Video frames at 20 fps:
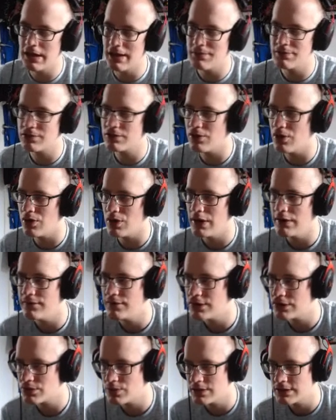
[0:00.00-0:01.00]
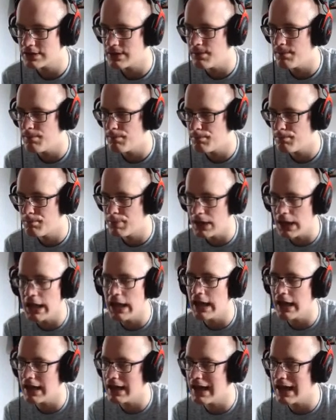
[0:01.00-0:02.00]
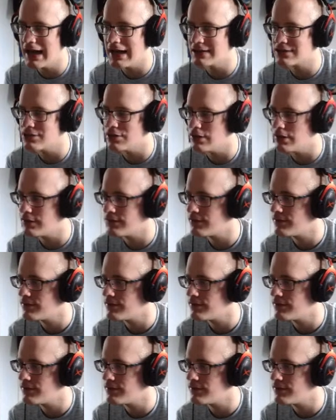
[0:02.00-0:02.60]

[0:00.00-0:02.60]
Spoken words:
able to go invis was a big ass nerf.